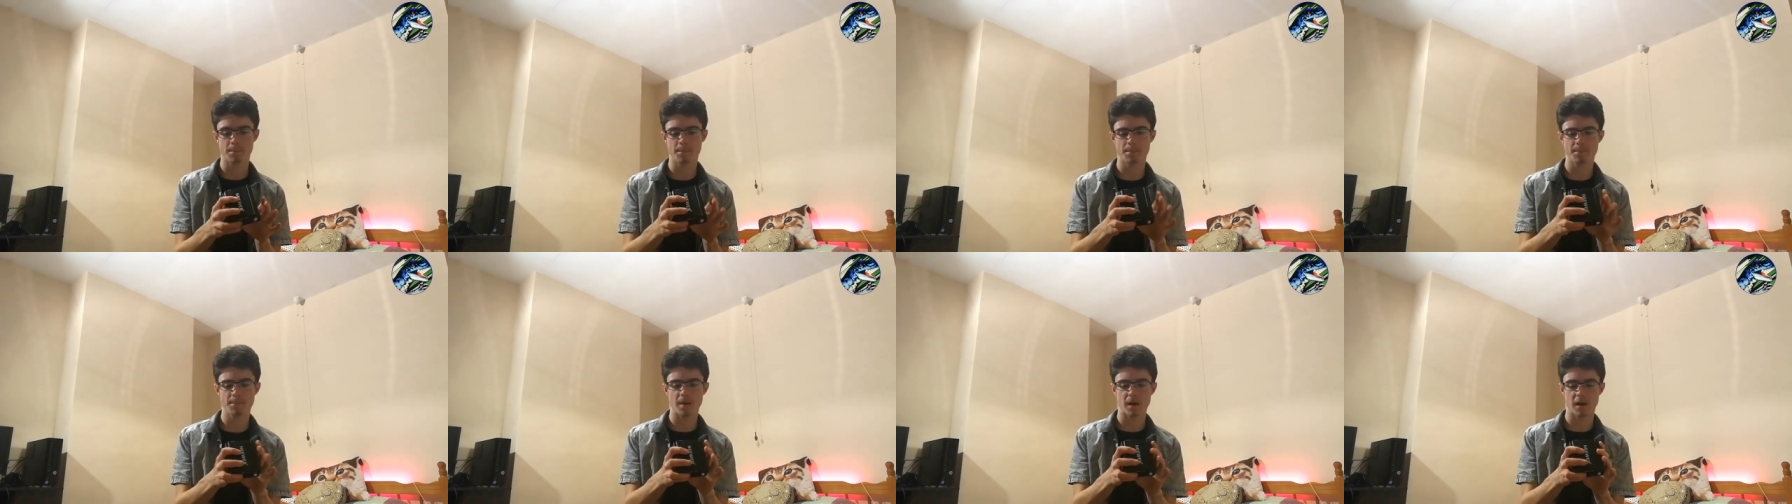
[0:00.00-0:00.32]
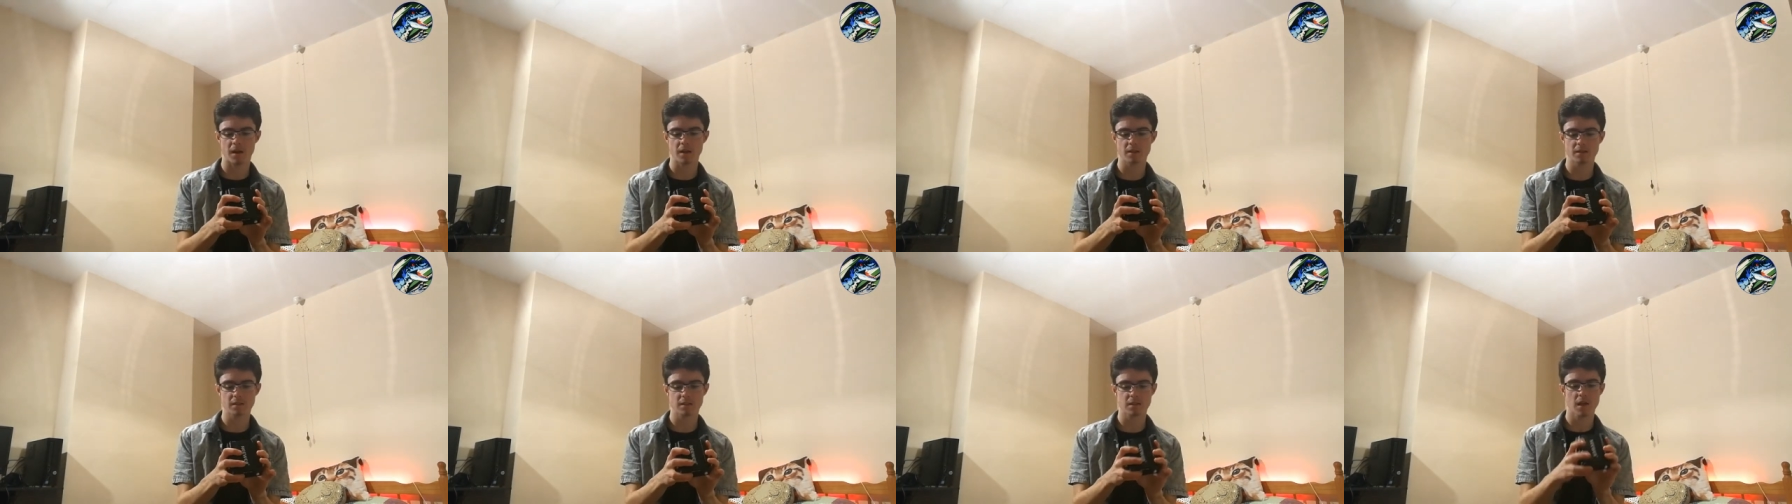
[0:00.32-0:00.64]

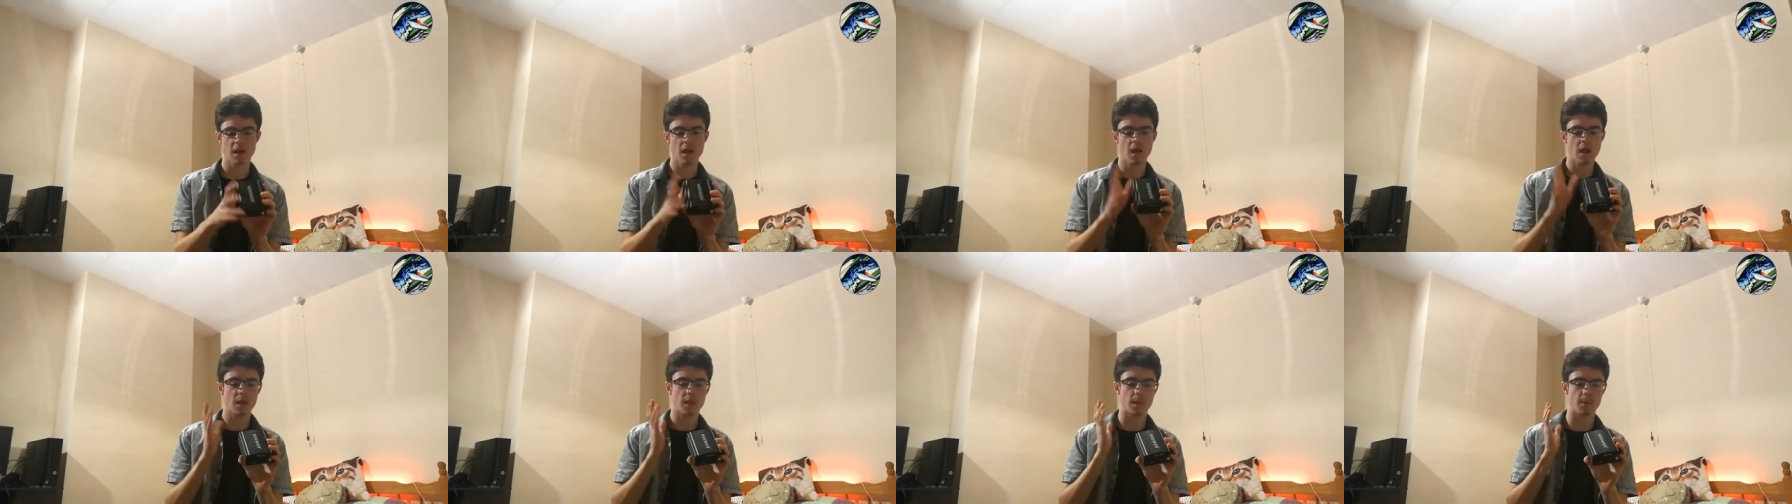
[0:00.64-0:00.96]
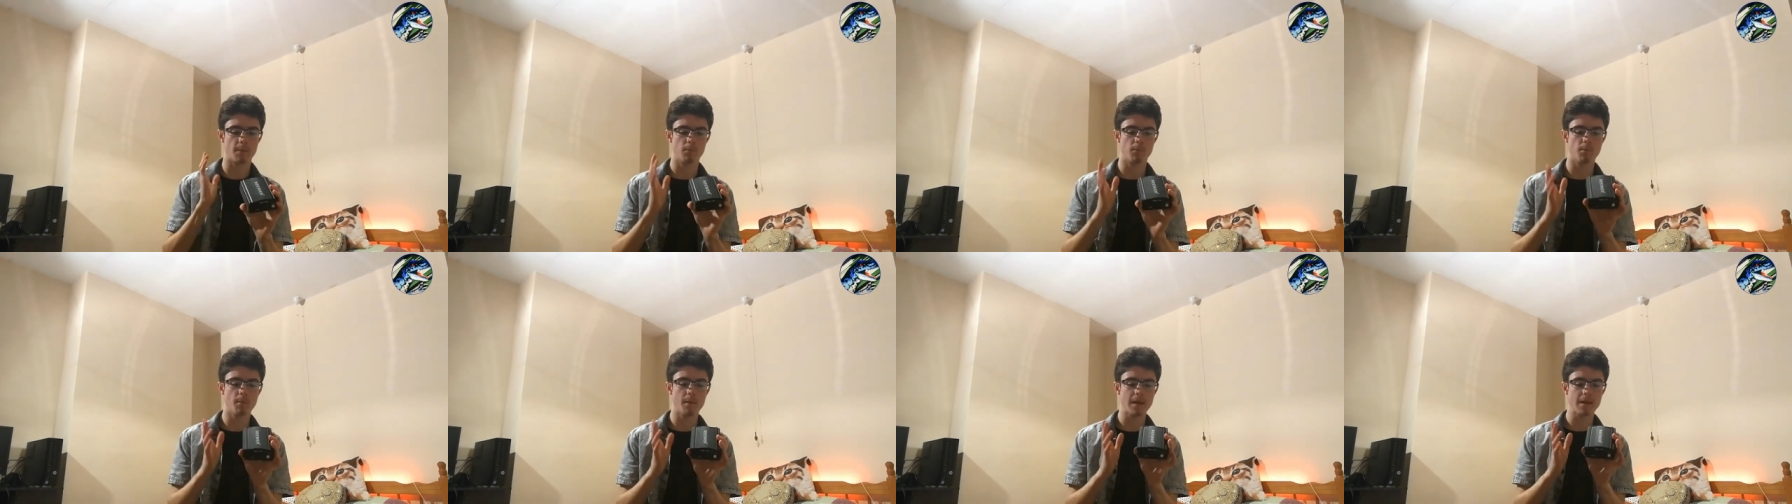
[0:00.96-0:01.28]
but the
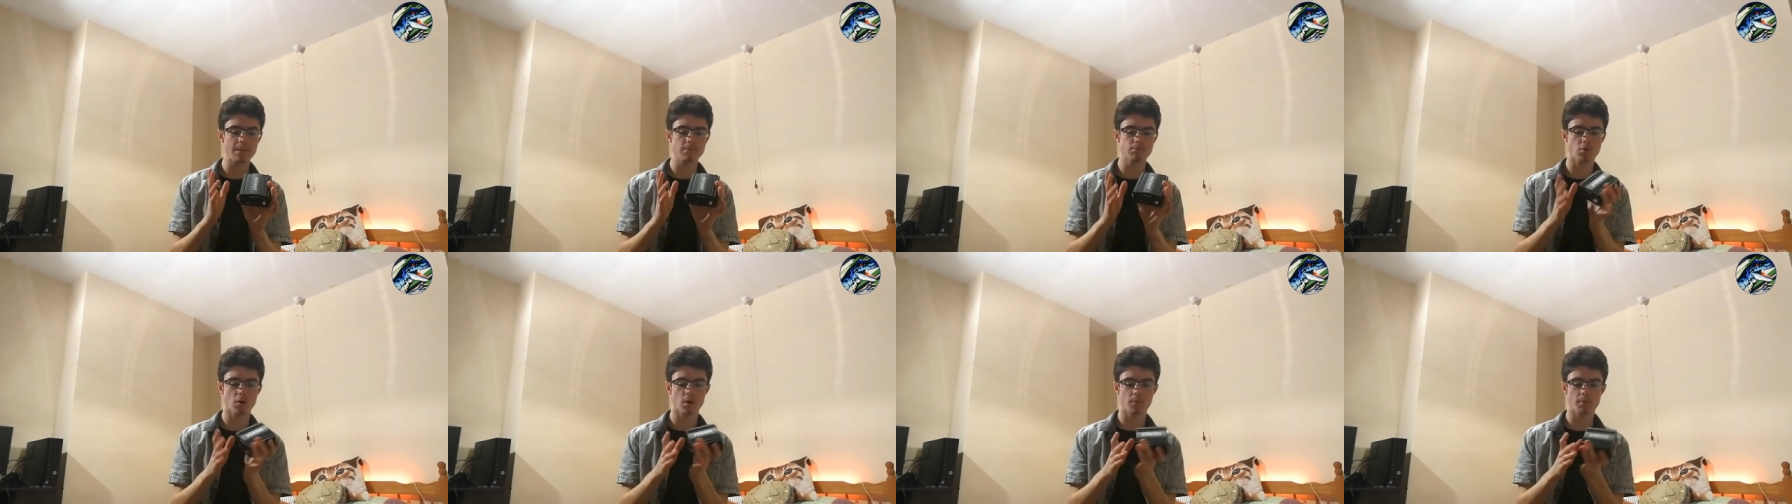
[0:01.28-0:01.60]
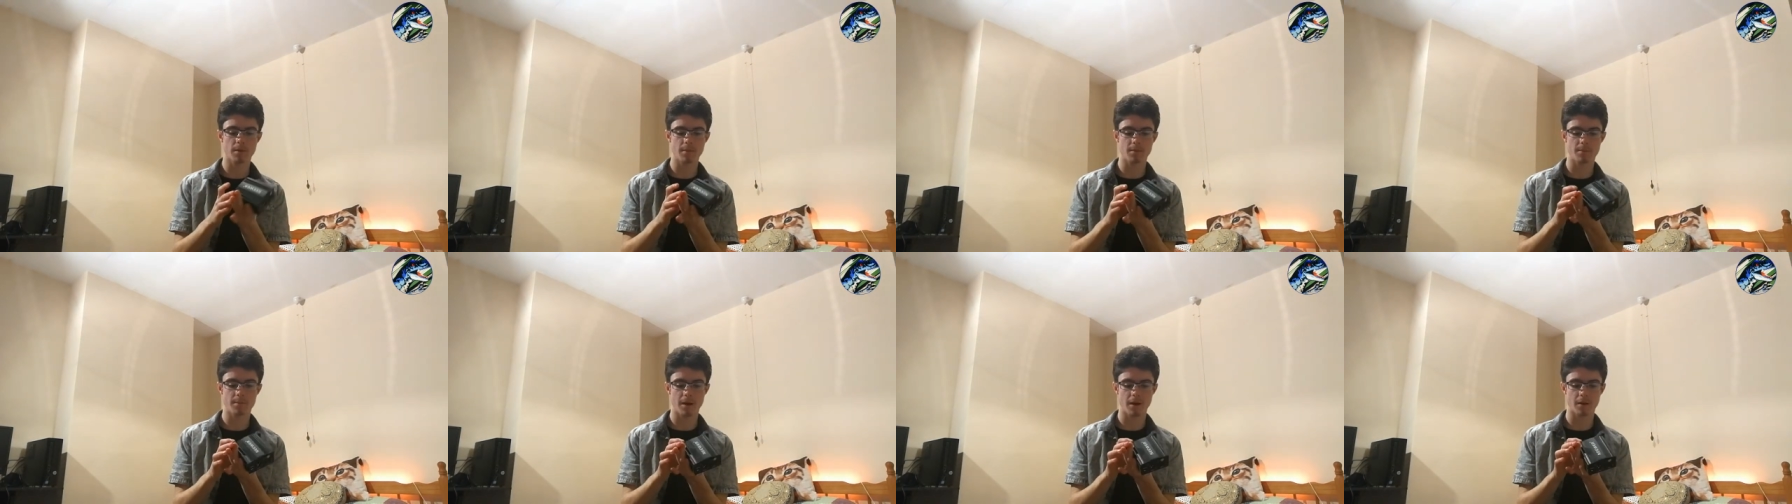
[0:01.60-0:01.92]
main
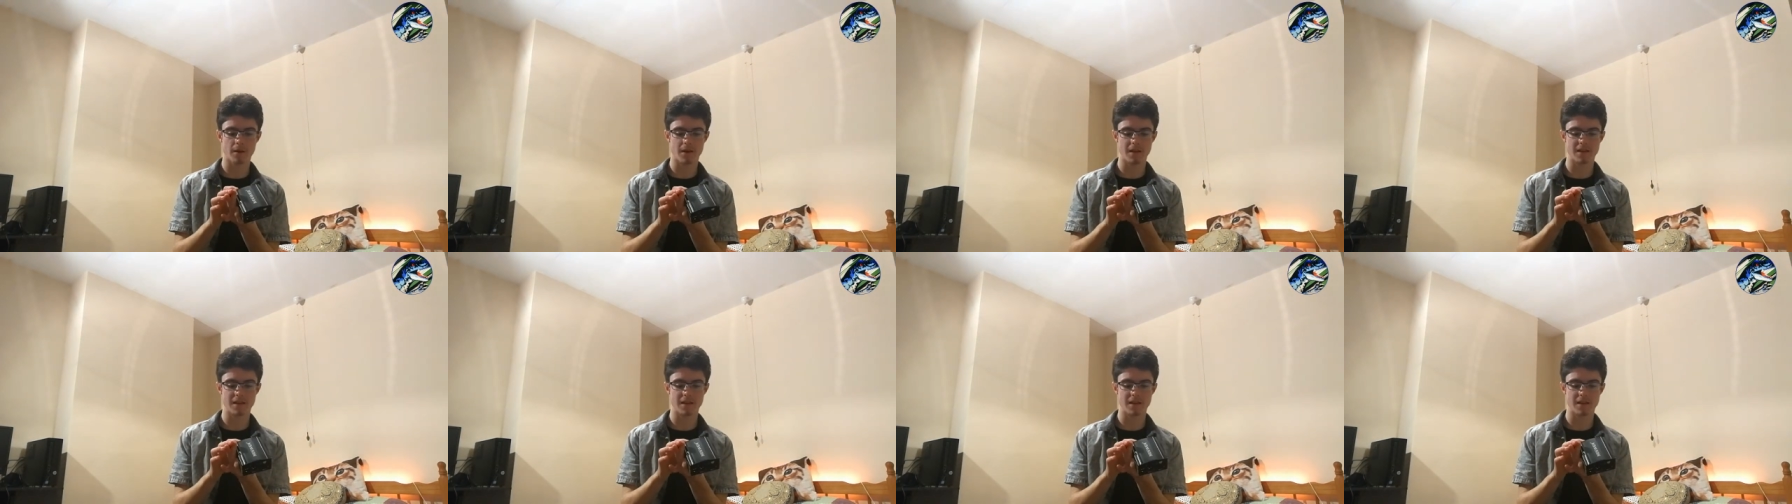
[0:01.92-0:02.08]
problem about